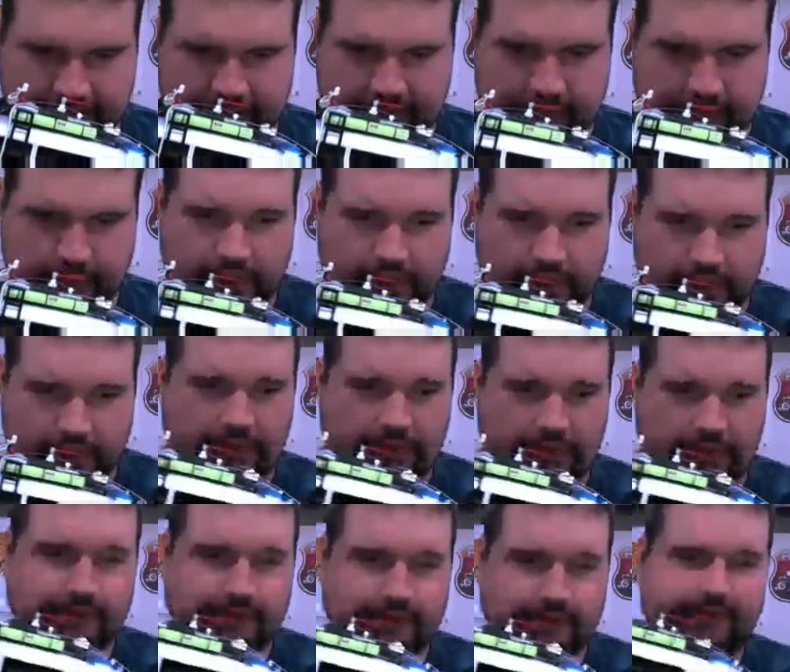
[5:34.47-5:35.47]
weird though.
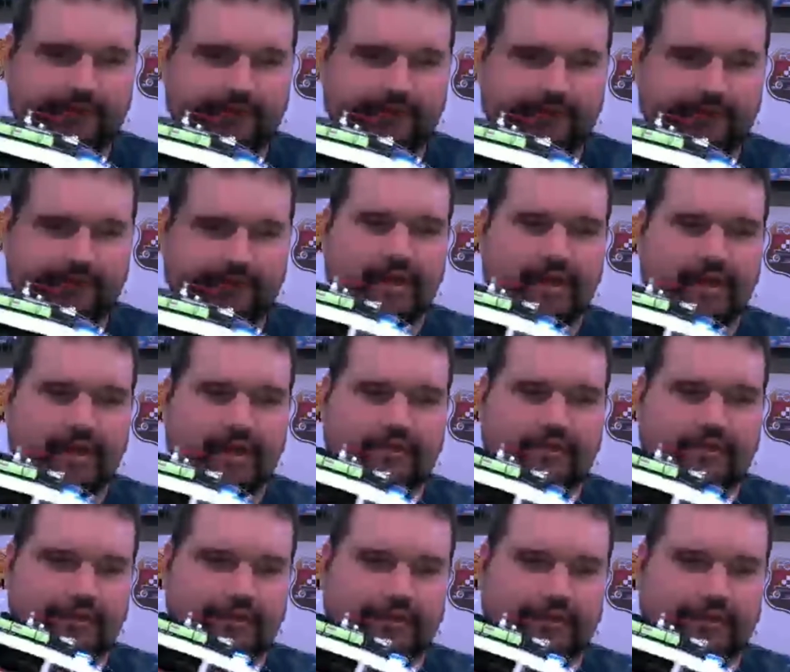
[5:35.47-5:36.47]
Alright,
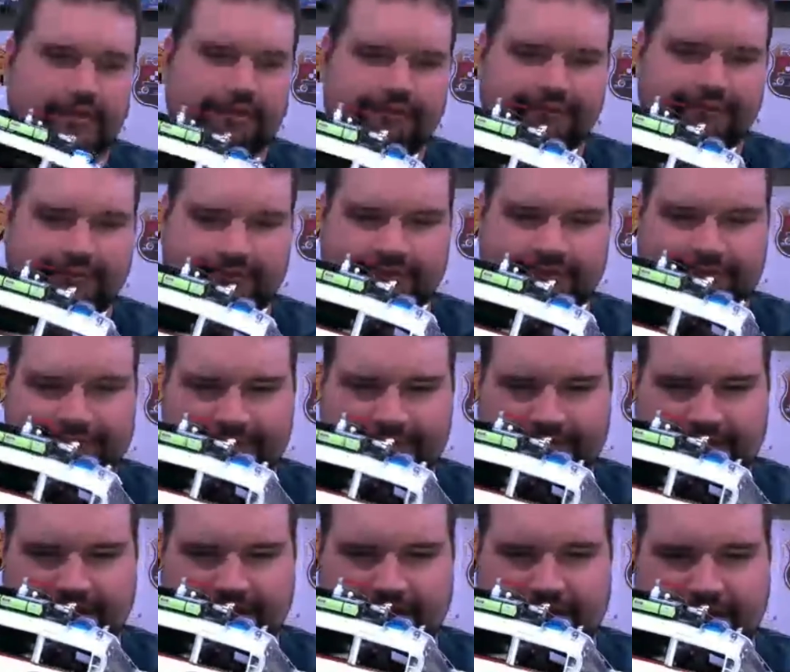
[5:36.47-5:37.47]
so
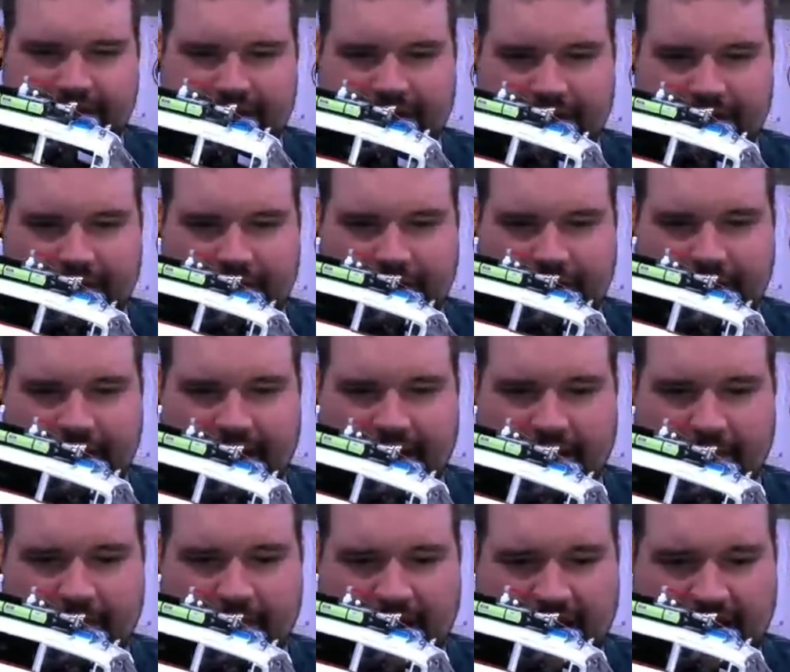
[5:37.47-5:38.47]
it's not really
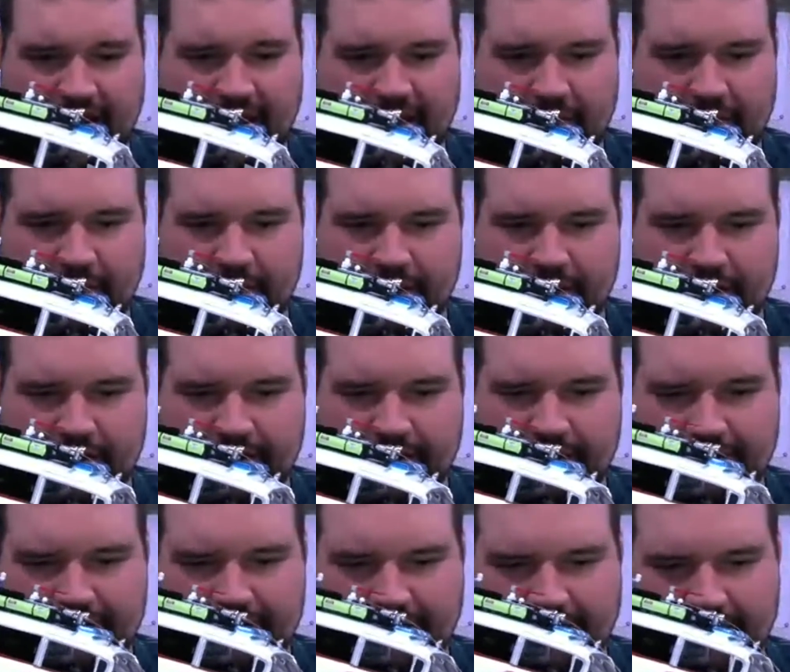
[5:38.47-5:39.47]
that bad, but
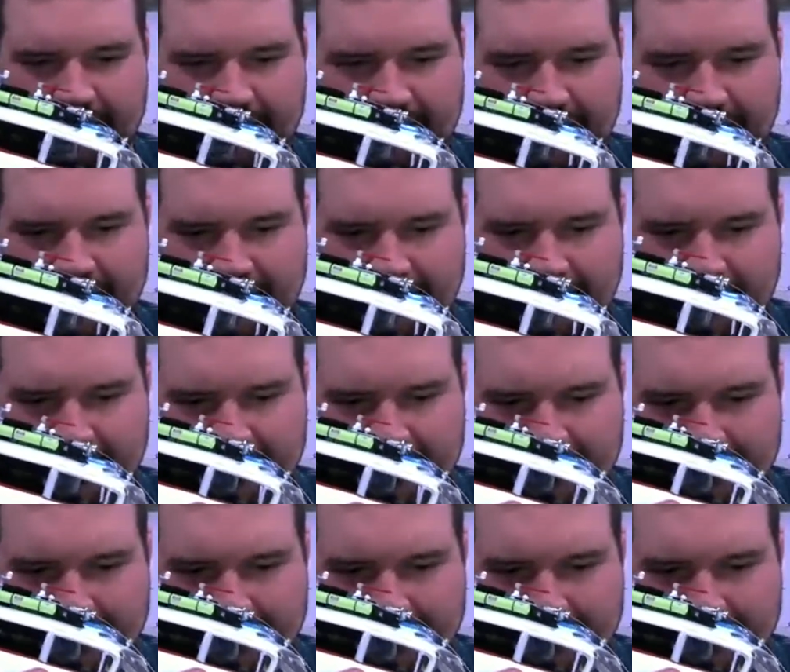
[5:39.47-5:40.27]
you